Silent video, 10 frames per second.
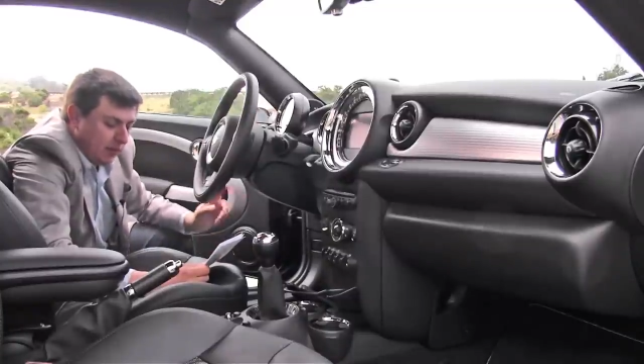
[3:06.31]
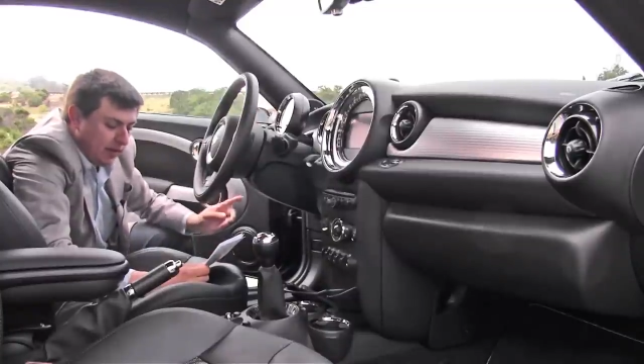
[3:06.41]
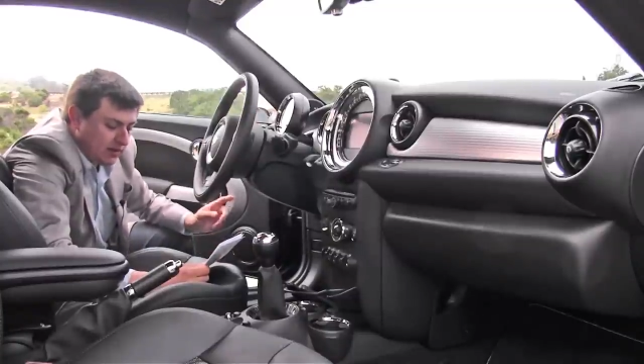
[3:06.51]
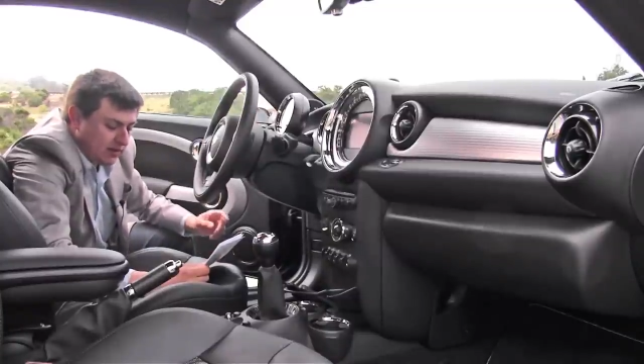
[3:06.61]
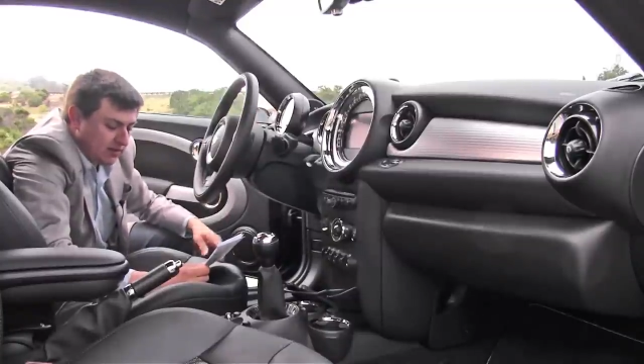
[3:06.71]

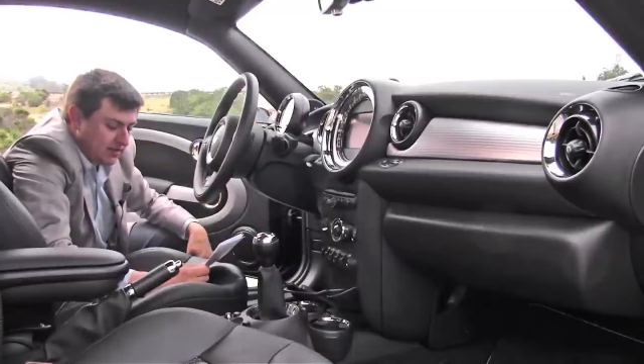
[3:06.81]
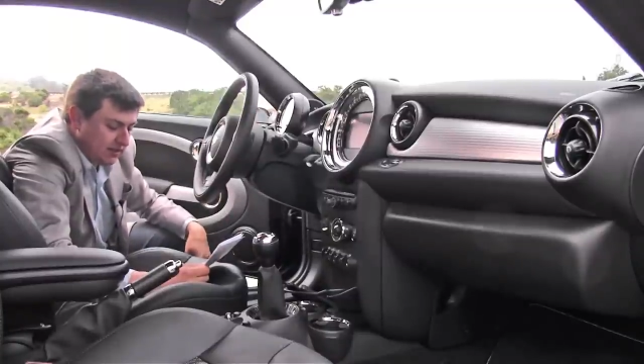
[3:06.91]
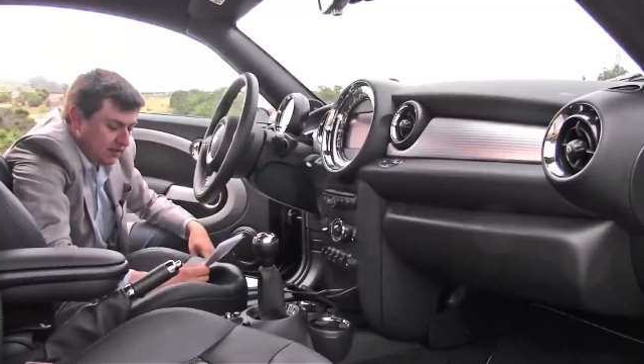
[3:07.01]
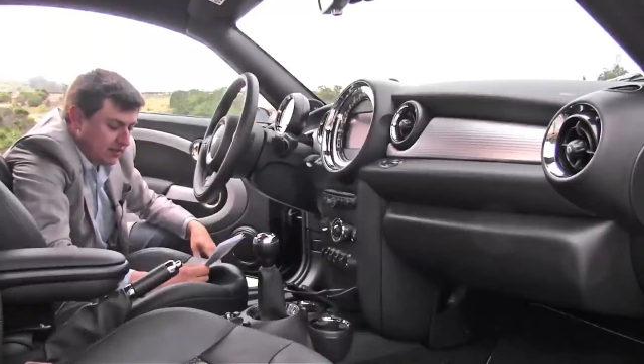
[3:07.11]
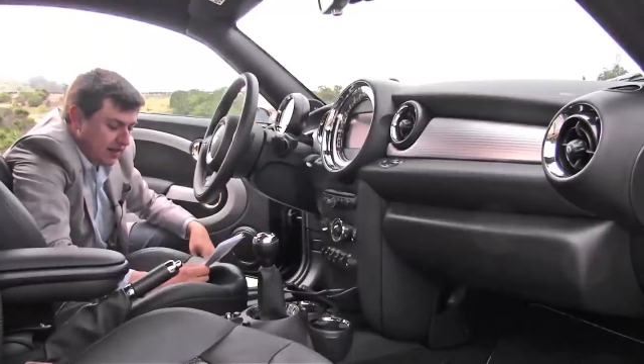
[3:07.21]
White turn
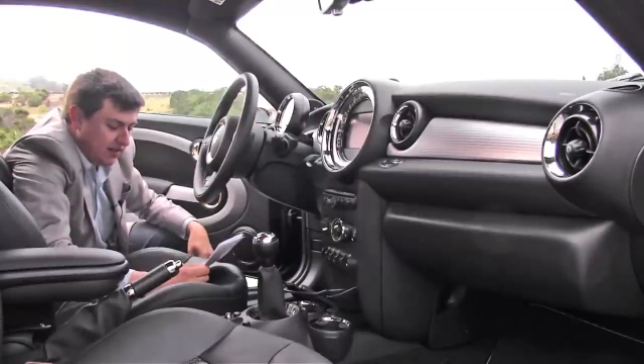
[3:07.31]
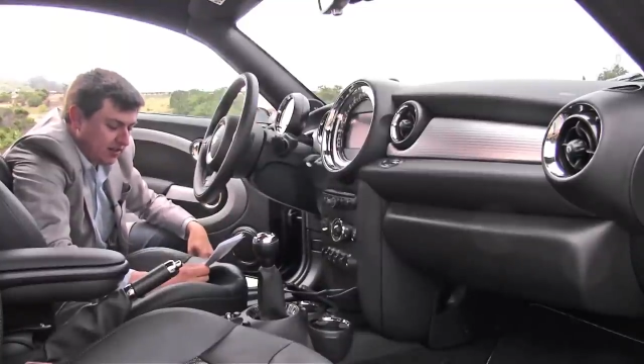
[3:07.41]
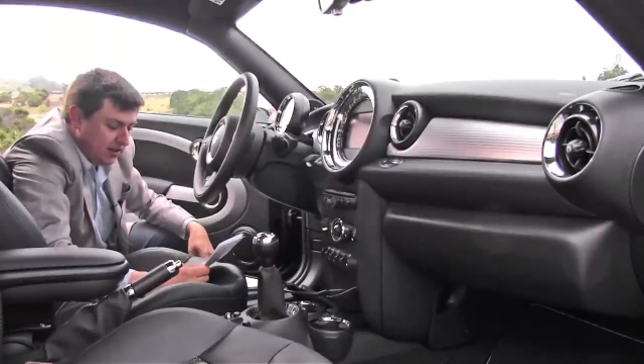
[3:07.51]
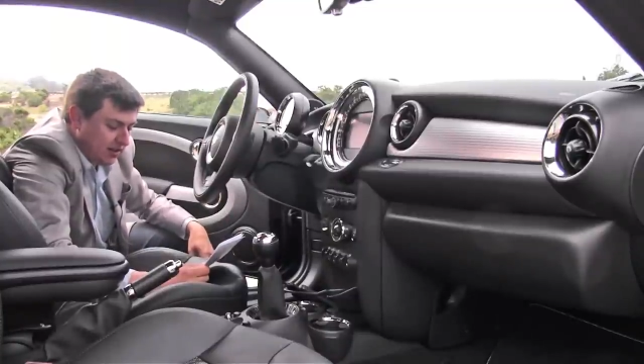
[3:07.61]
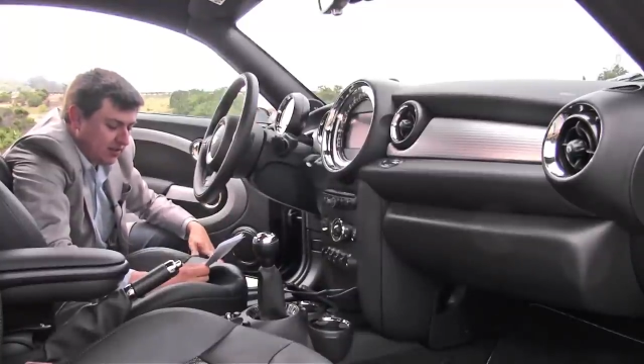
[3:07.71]
signals, one
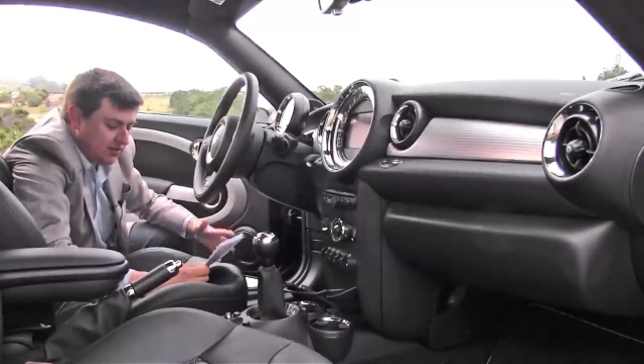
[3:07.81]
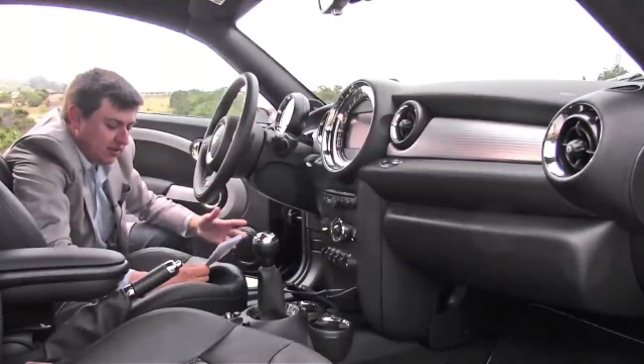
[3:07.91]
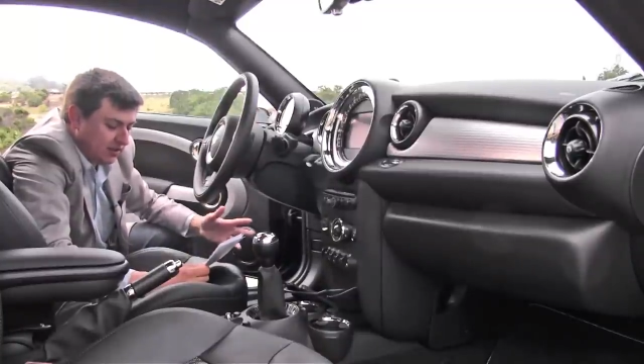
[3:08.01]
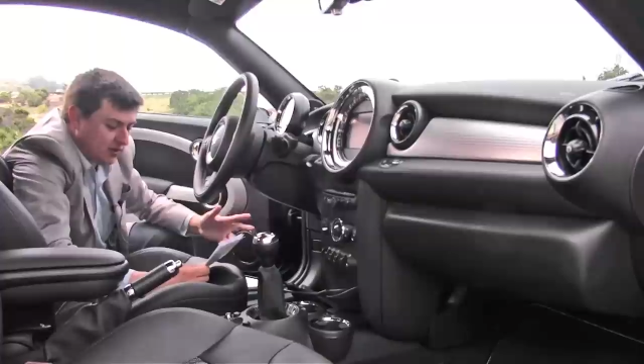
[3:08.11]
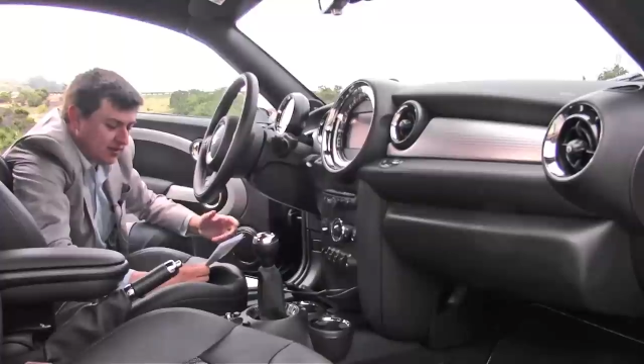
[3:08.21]
hundred dollars.
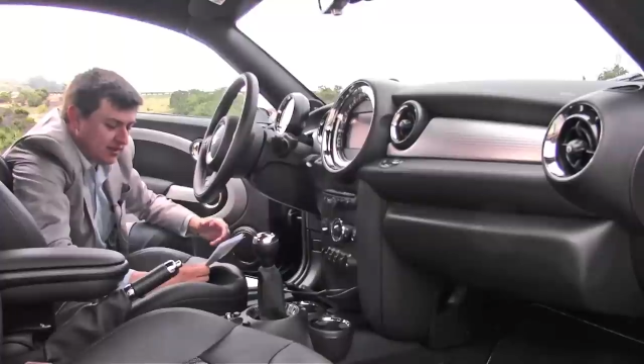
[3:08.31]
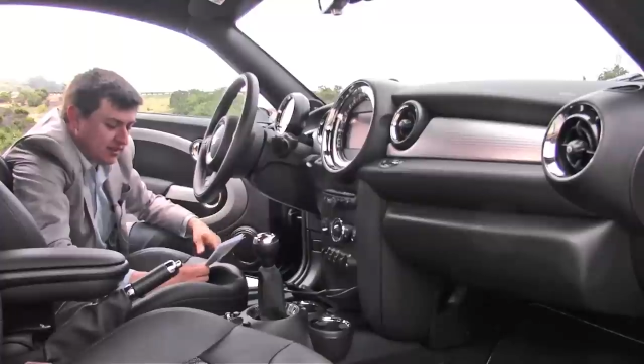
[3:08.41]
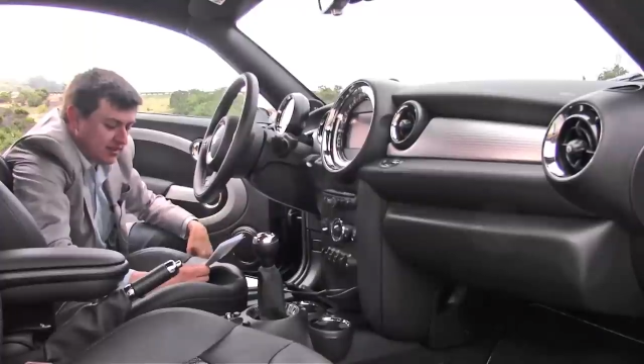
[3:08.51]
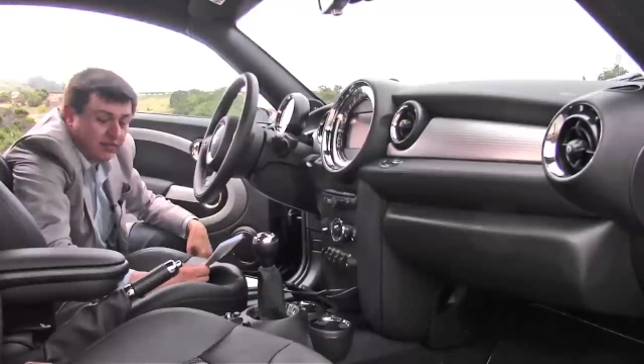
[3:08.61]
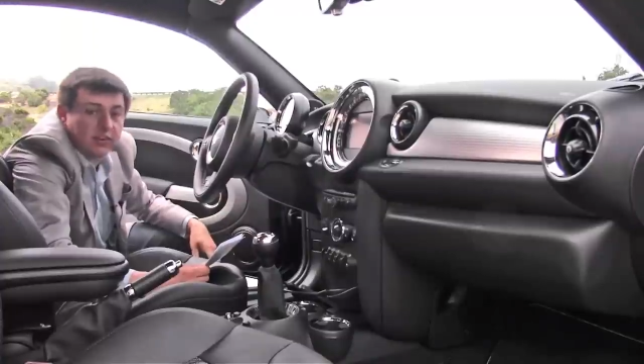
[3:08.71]
And of course,
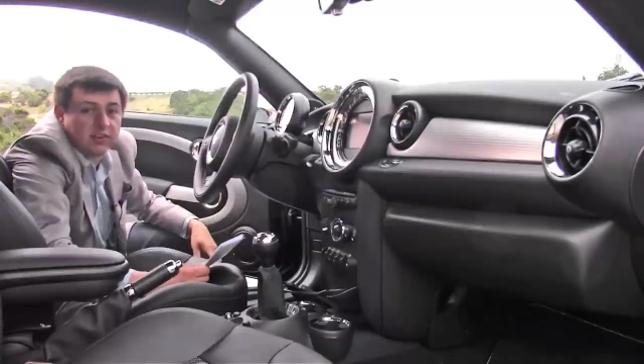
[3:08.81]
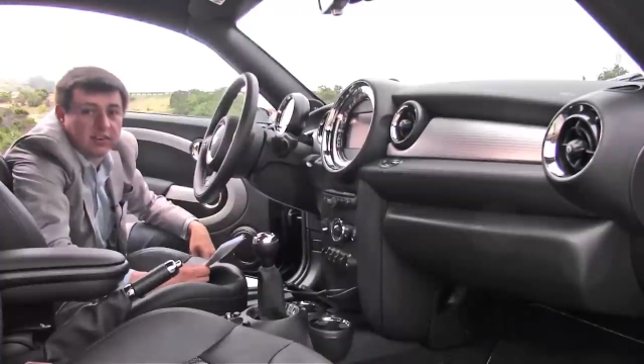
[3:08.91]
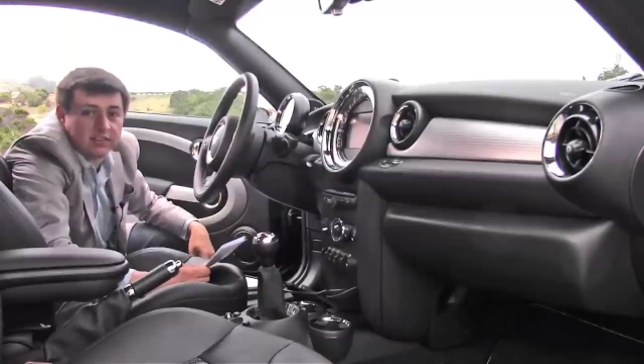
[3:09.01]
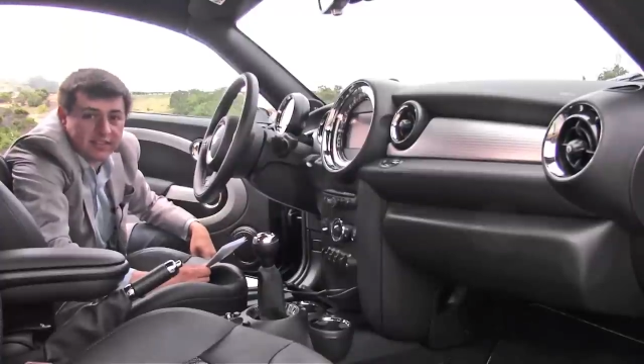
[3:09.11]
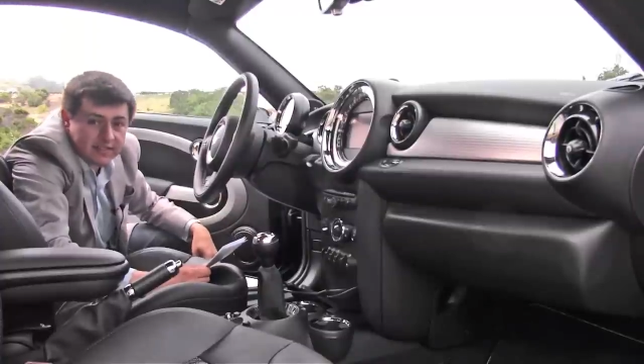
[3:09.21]
a seven hundred
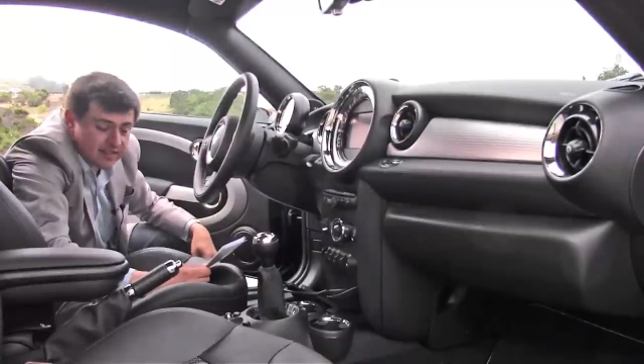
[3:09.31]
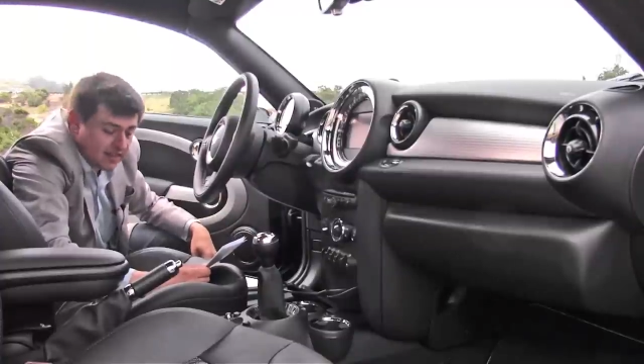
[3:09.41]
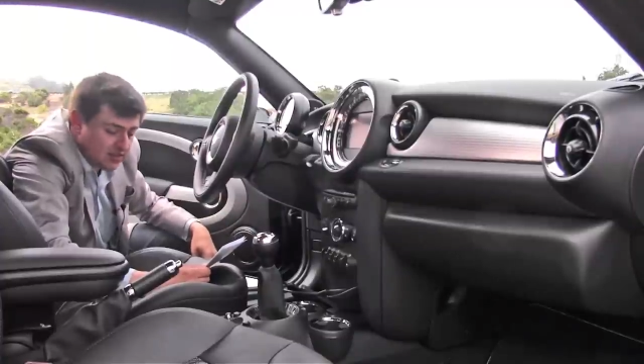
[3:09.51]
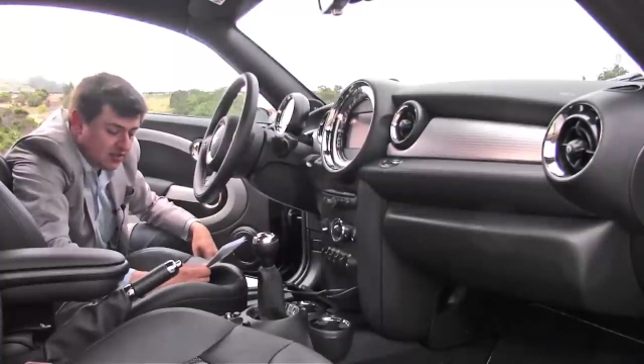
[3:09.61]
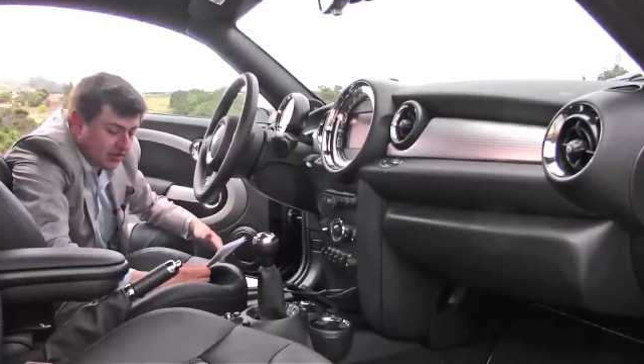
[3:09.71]
dollar
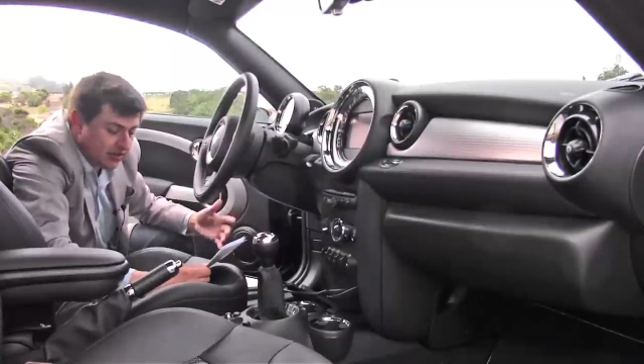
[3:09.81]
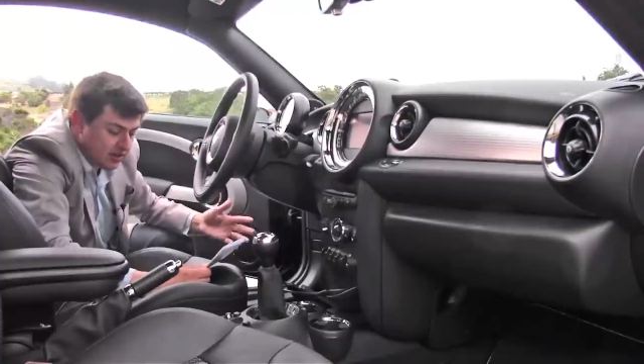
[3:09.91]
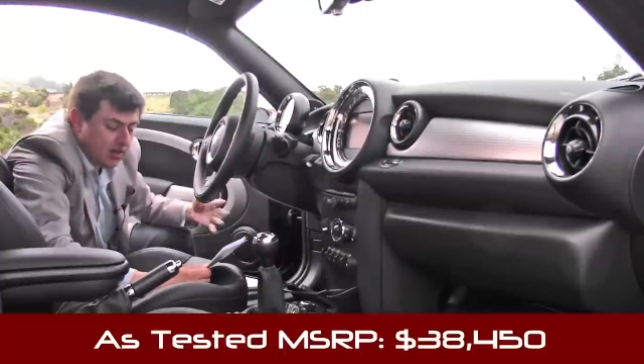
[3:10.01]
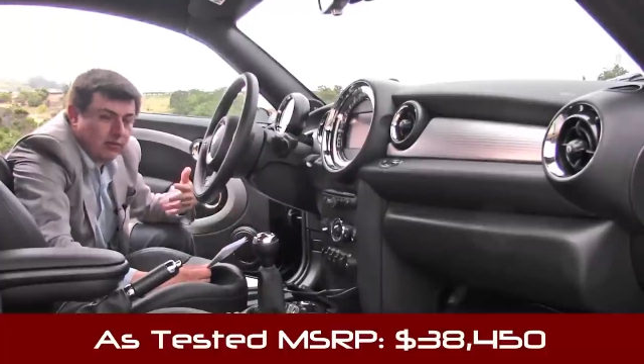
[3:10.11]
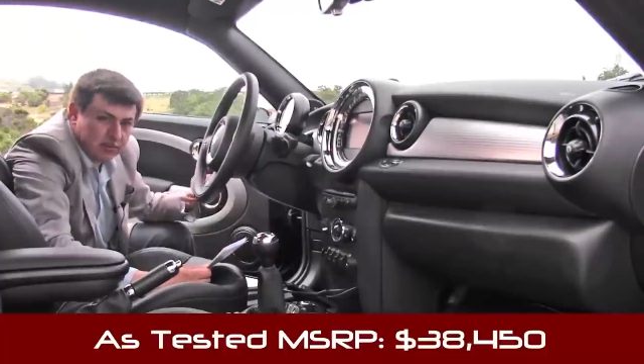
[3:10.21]
destination charge,